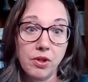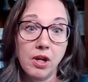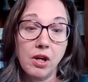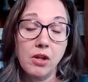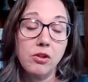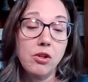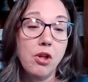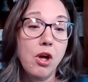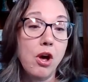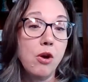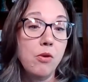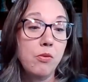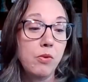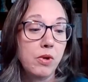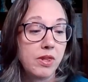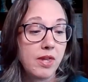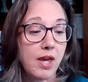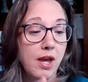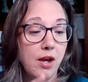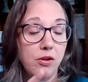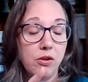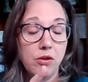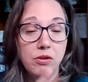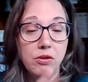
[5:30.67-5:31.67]
along with
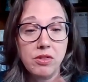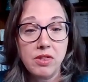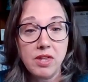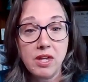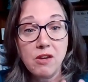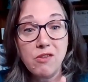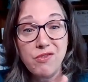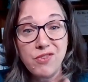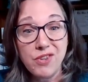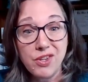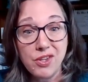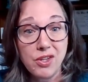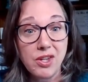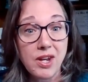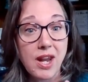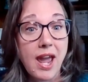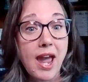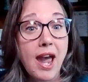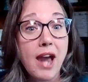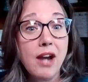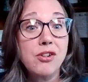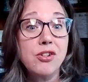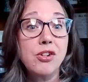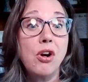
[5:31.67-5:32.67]
how you think, feel, and
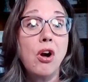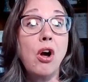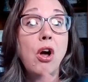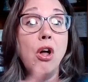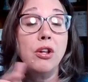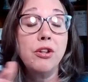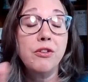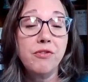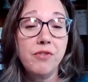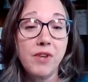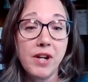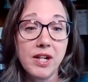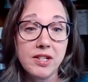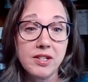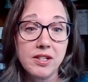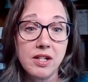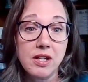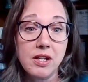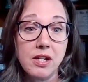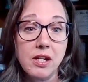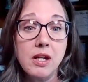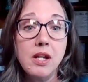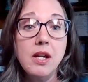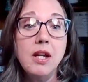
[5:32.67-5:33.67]
act are all affected,